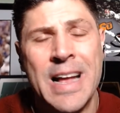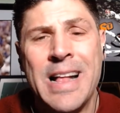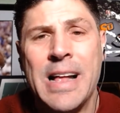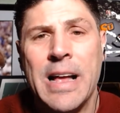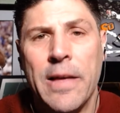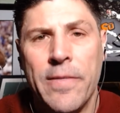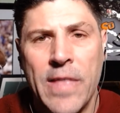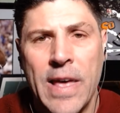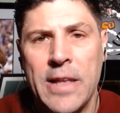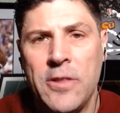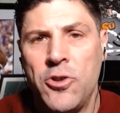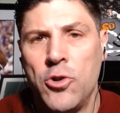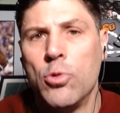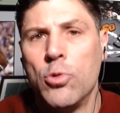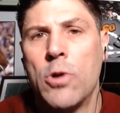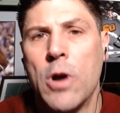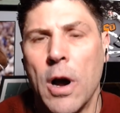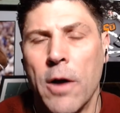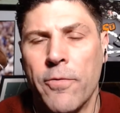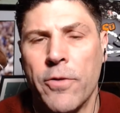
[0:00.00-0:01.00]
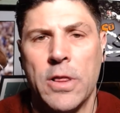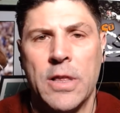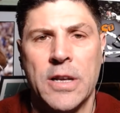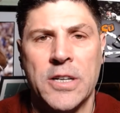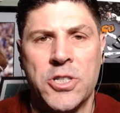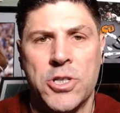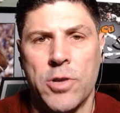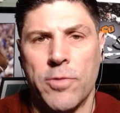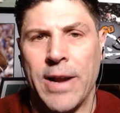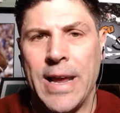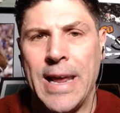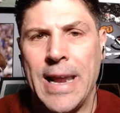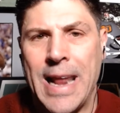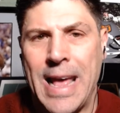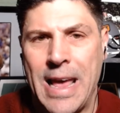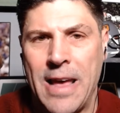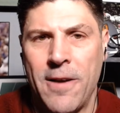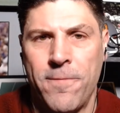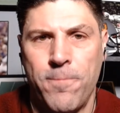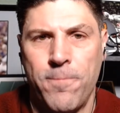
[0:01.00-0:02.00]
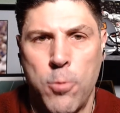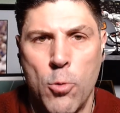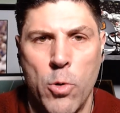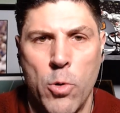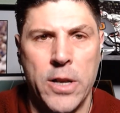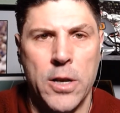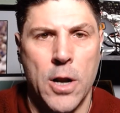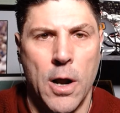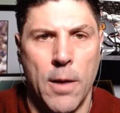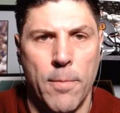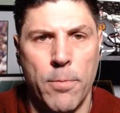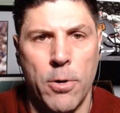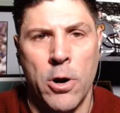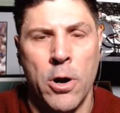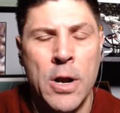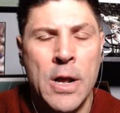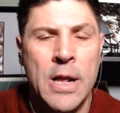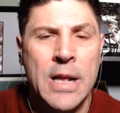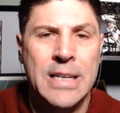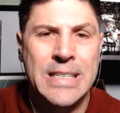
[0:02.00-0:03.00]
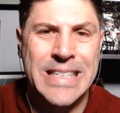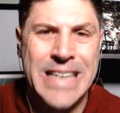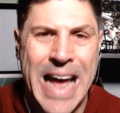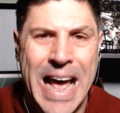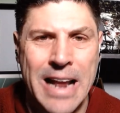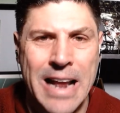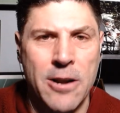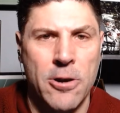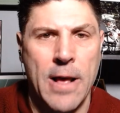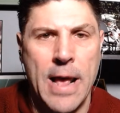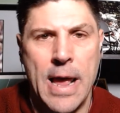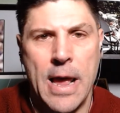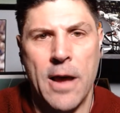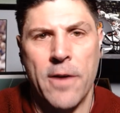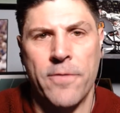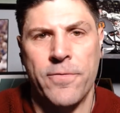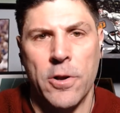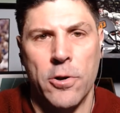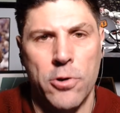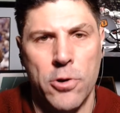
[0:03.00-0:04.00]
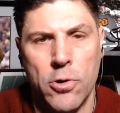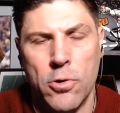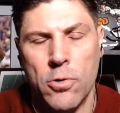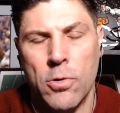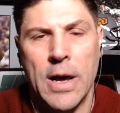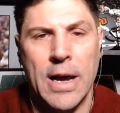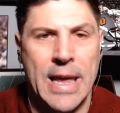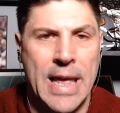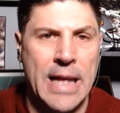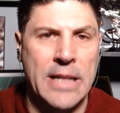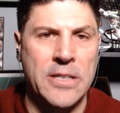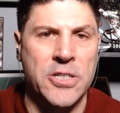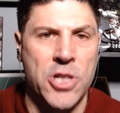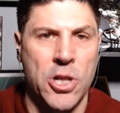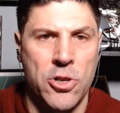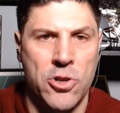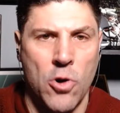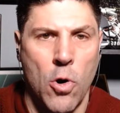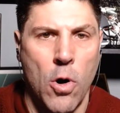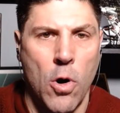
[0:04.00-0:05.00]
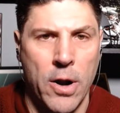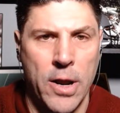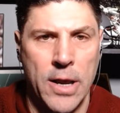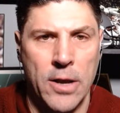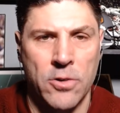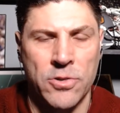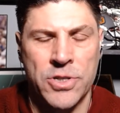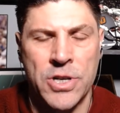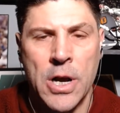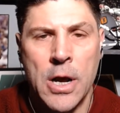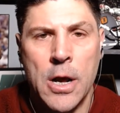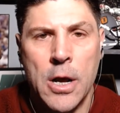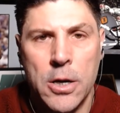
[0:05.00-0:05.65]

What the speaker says: and they do cover this 3.5-point number Saturday afternoon against the Tar Heels.